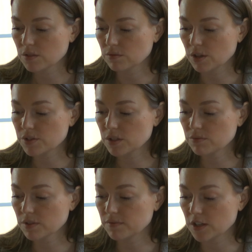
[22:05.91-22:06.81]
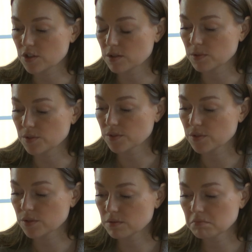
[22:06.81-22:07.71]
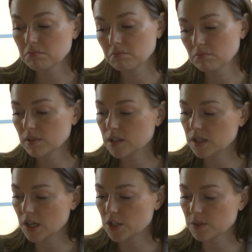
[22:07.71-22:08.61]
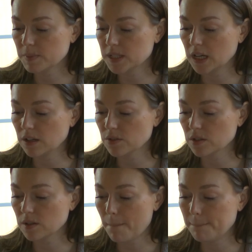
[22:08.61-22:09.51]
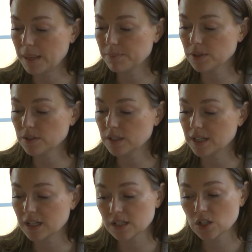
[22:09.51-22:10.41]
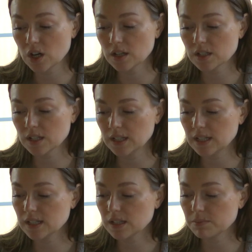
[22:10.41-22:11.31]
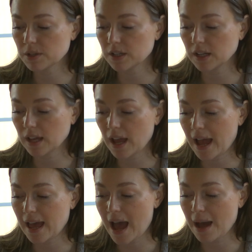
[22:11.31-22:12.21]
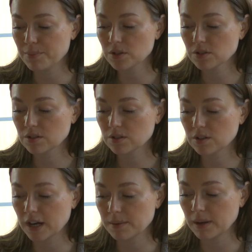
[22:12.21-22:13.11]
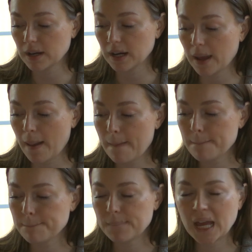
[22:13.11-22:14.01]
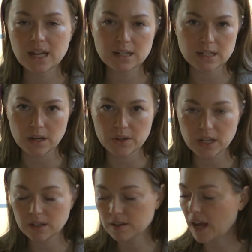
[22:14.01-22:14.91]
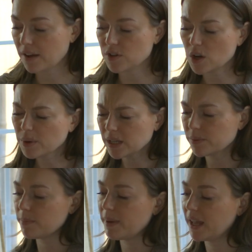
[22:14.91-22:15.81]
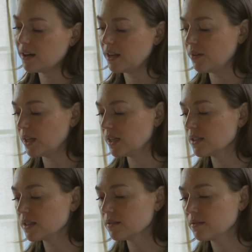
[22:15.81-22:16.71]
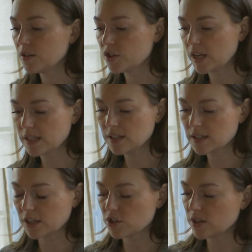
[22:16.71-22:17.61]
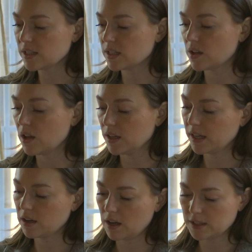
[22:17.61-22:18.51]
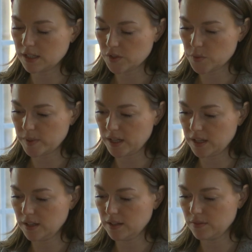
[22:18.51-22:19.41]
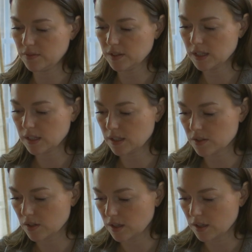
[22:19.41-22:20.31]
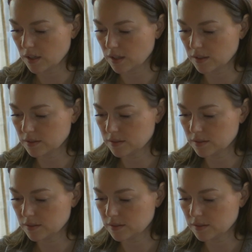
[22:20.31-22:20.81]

Roasted root vegetables, Duchess potatoes, maple nut tart, Indian pudding, apple cranberry, pandowdy. I have no idea what a pandowdy is. She has a section that says holiday cocktails, but I feel like these are